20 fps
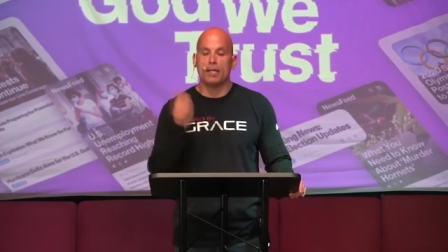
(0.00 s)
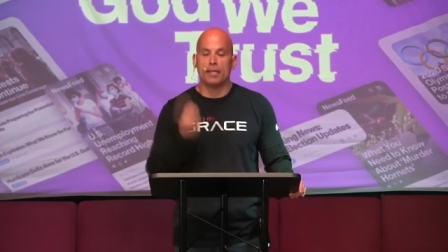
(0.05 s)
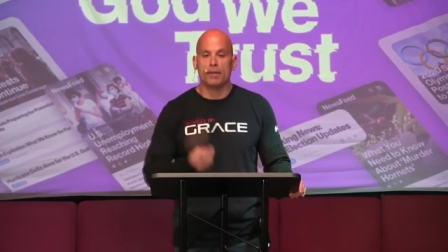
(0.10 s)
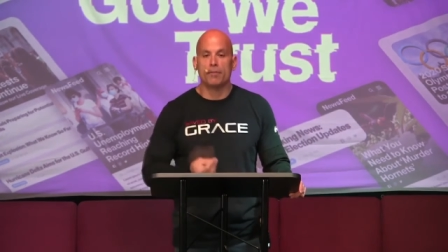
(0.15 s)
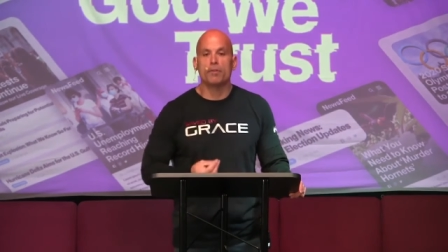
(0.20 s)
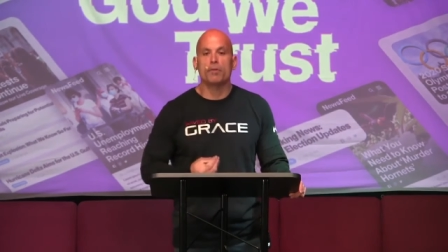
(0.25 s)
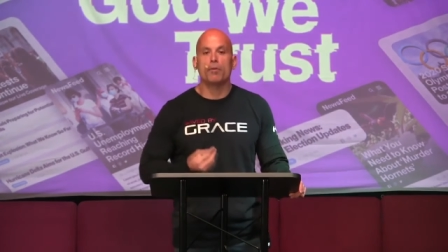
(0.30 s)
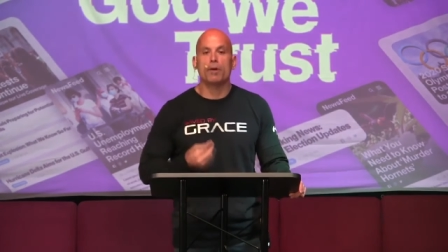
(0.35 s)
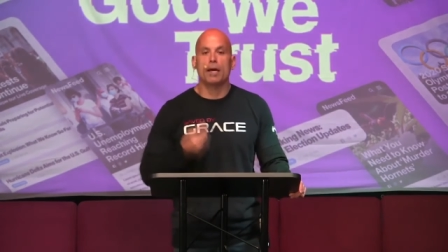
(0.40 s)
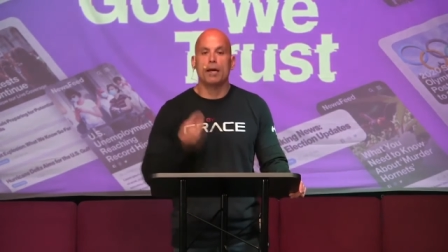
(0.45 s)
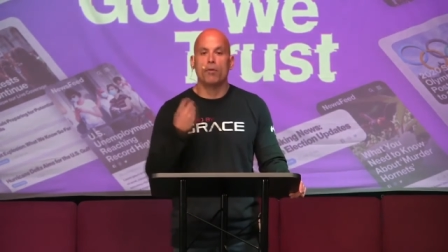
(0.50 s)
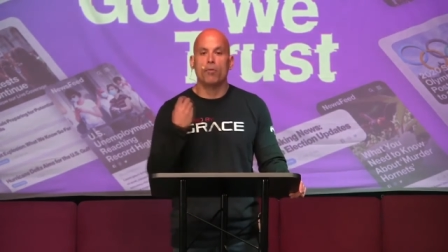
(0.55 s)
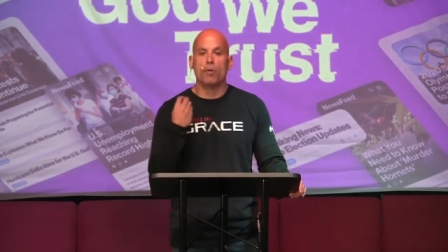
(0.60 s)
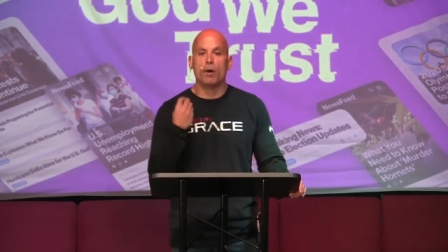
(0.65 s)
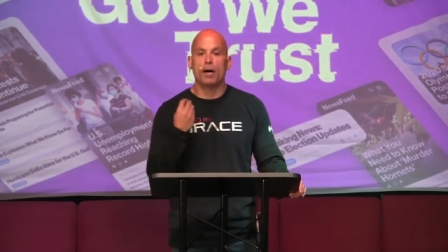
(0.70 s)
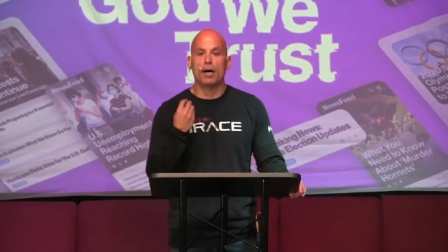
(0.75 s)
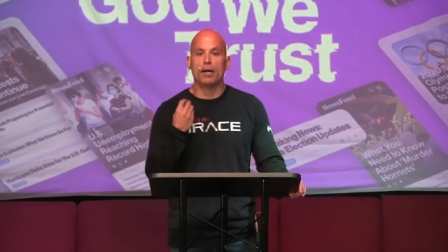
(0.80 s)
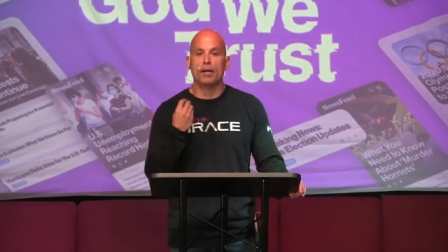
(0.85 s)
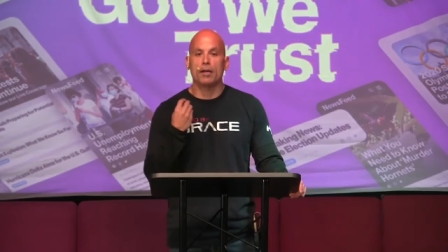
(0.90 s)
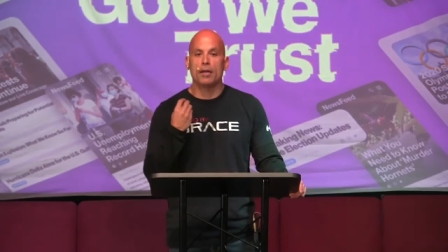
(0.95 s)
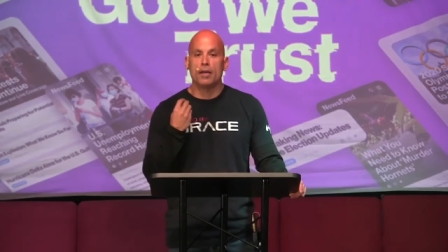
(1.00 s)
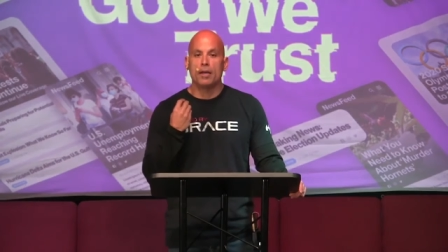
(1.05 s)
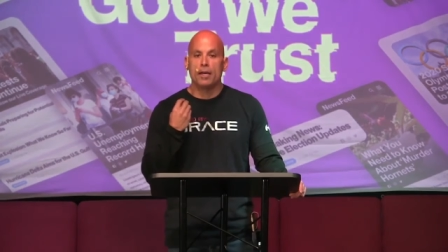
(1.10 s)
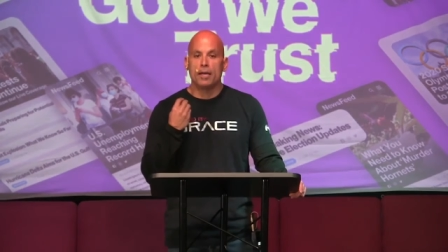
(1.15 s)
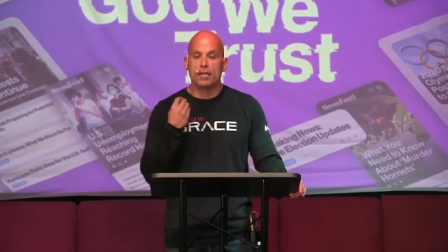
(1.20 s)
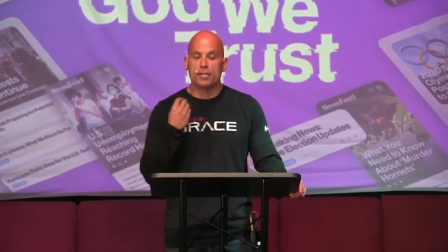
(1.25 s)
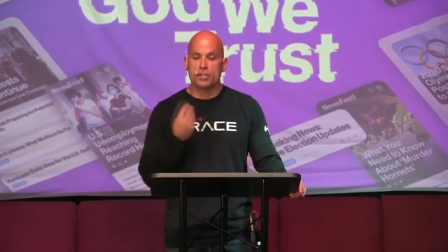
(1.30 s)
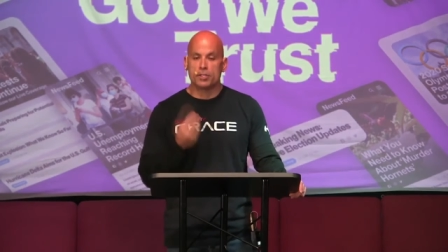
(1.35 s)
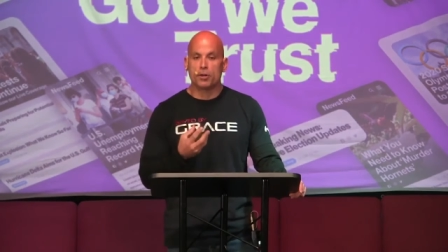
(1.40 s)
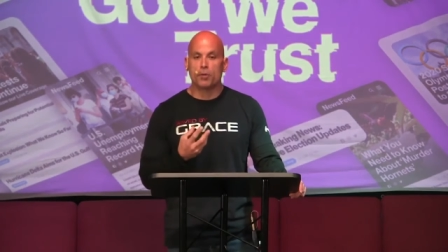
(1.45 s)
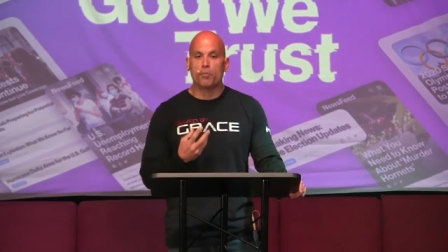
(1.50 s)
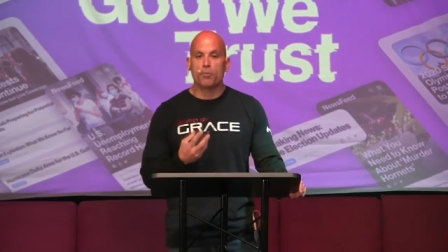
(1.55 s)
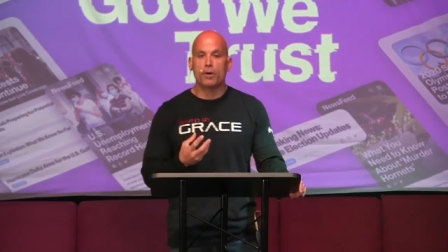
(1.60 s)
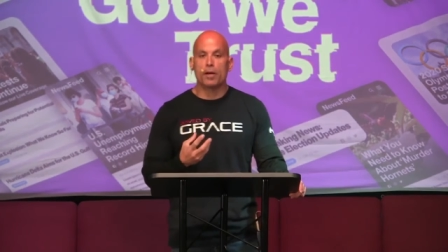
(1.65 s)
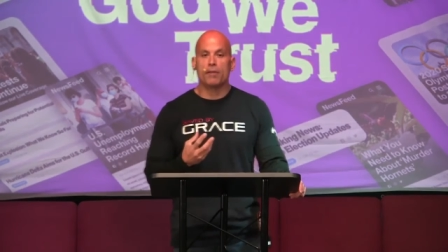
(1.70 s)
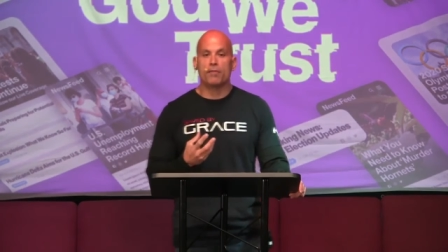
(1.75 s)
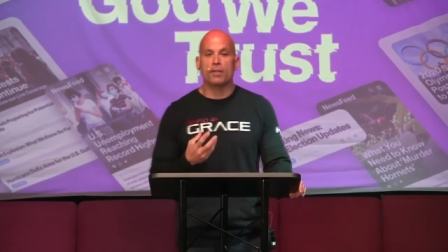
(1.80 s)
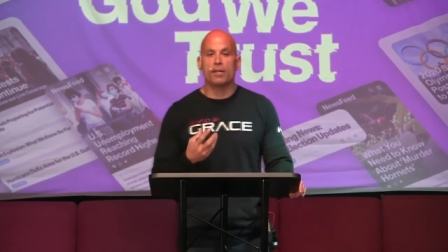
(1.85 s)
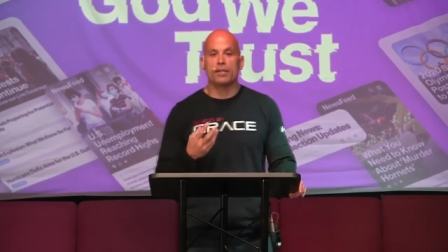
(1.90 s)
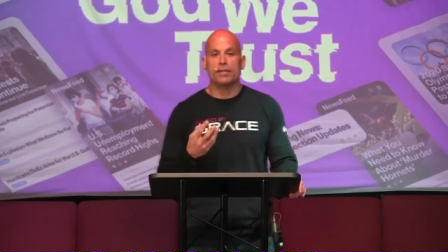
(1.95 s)
live the way I want is so
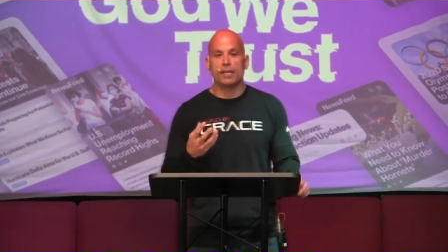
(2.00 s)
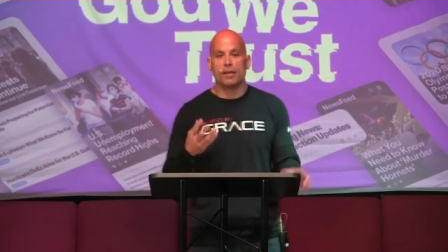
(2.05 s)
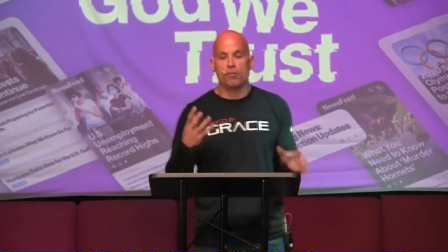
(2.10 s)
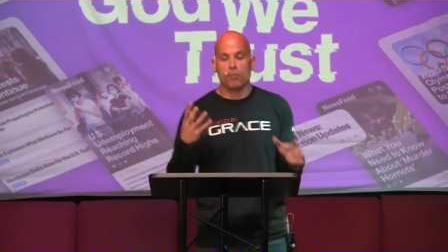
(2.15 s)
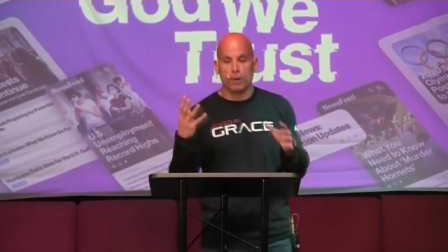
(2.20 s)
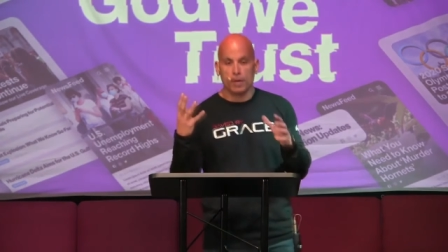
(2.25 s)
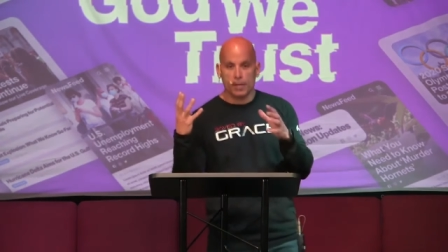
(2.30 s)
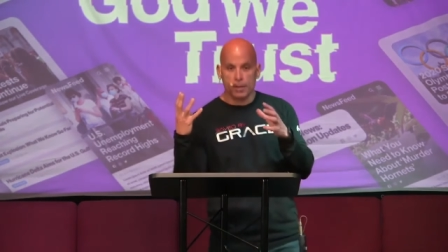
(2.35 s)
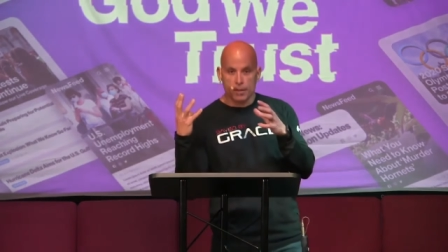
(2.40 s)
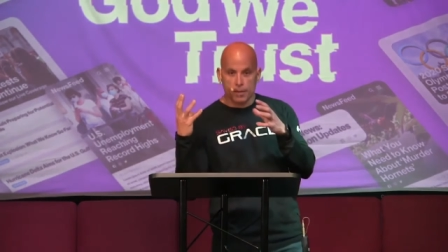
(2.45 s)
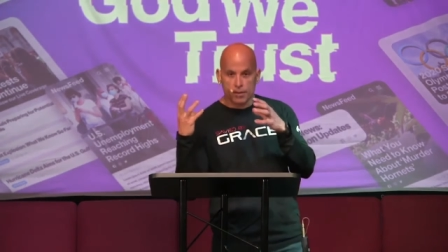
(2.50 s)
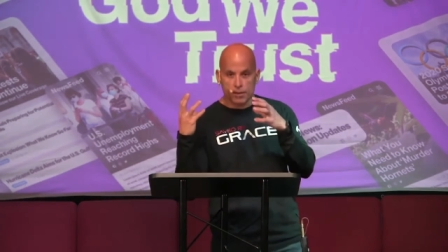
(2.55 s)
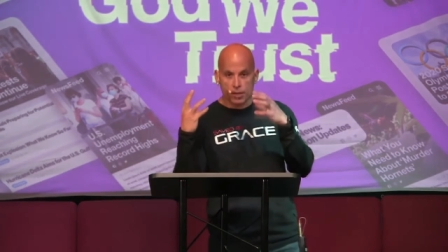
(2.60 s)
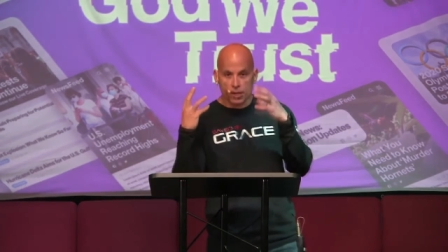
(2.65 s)
prevalent that when